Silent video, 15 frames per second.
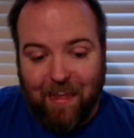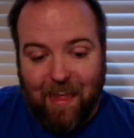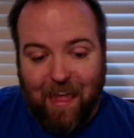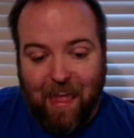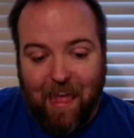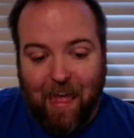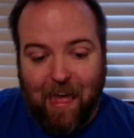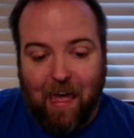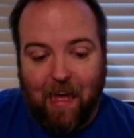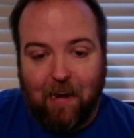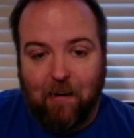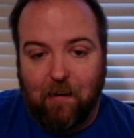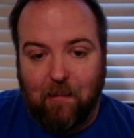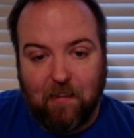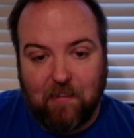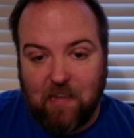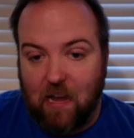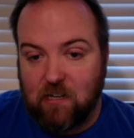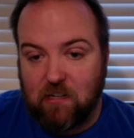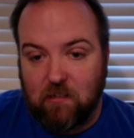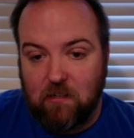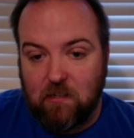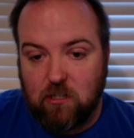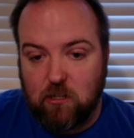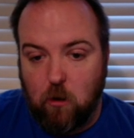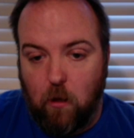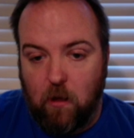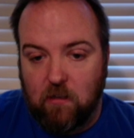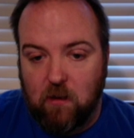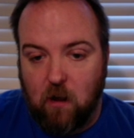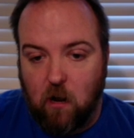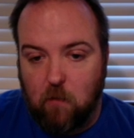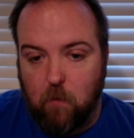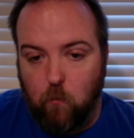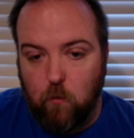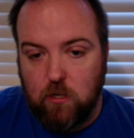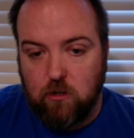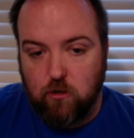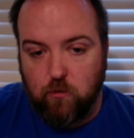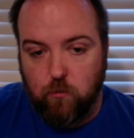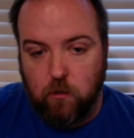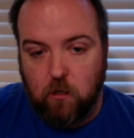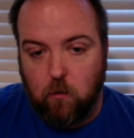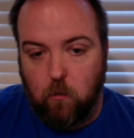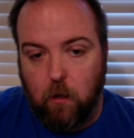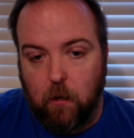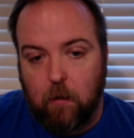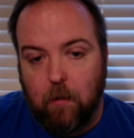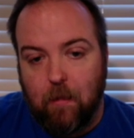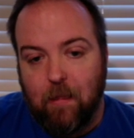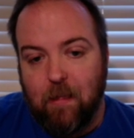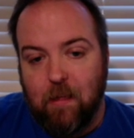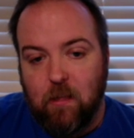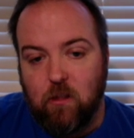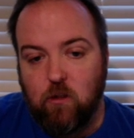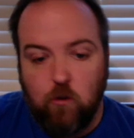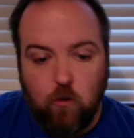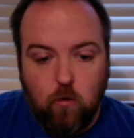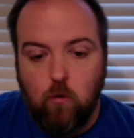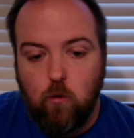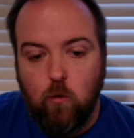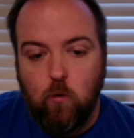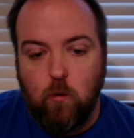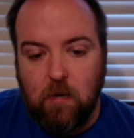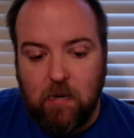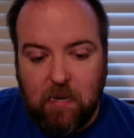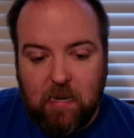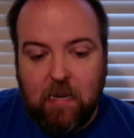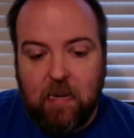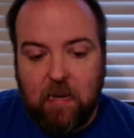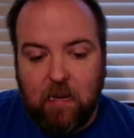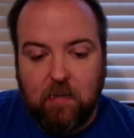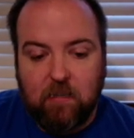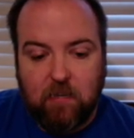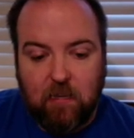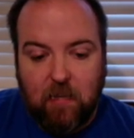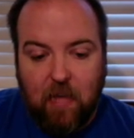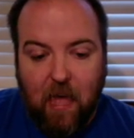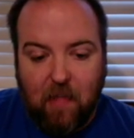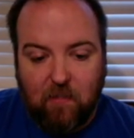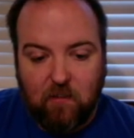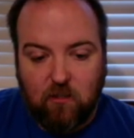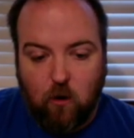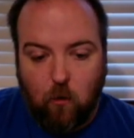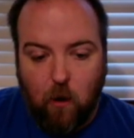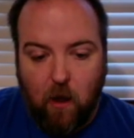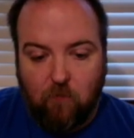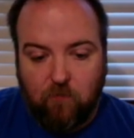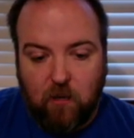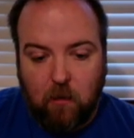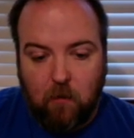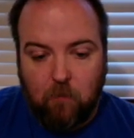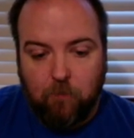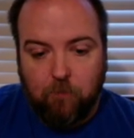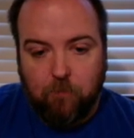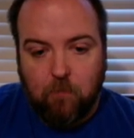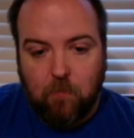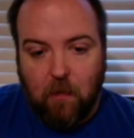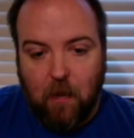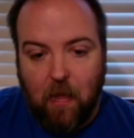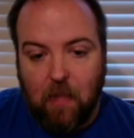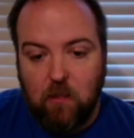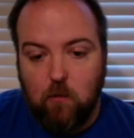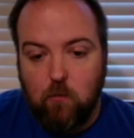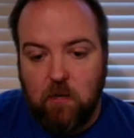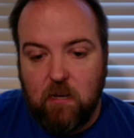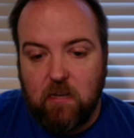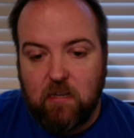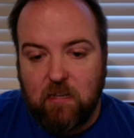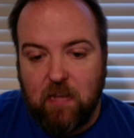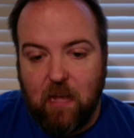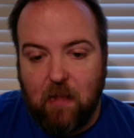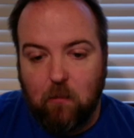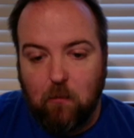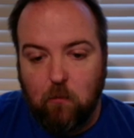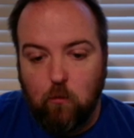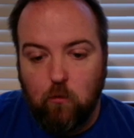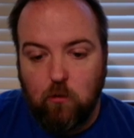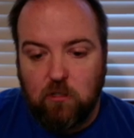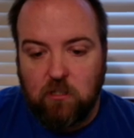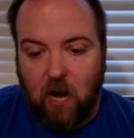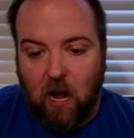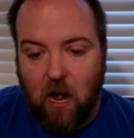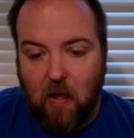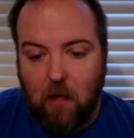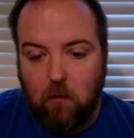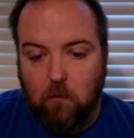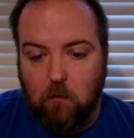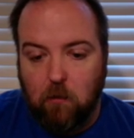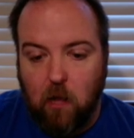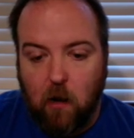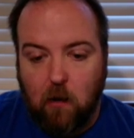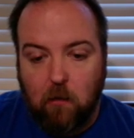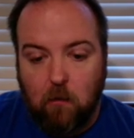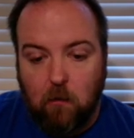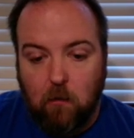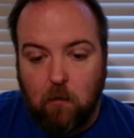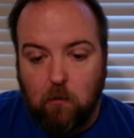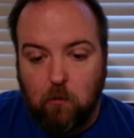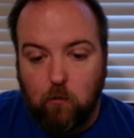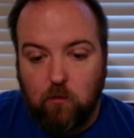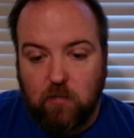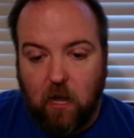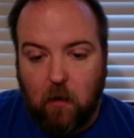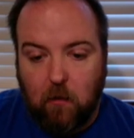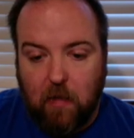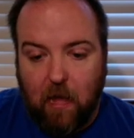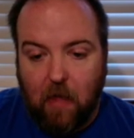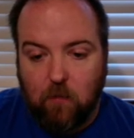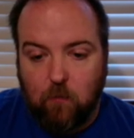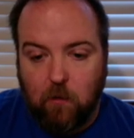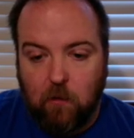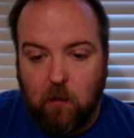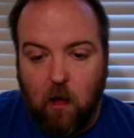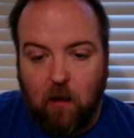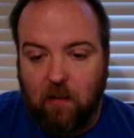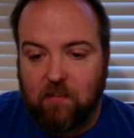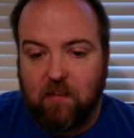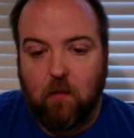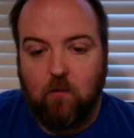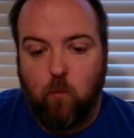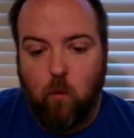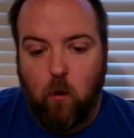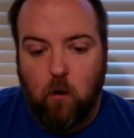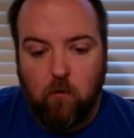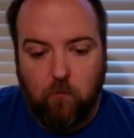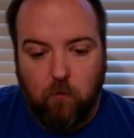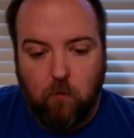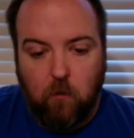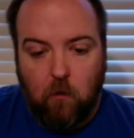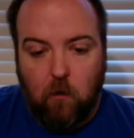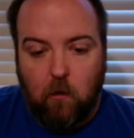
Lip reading: And let's actually just go ahead and talk about research really quick. You need to get this crafting, and you need to get loot tile luck. Loot tile gathering luck. It sounds wonderful.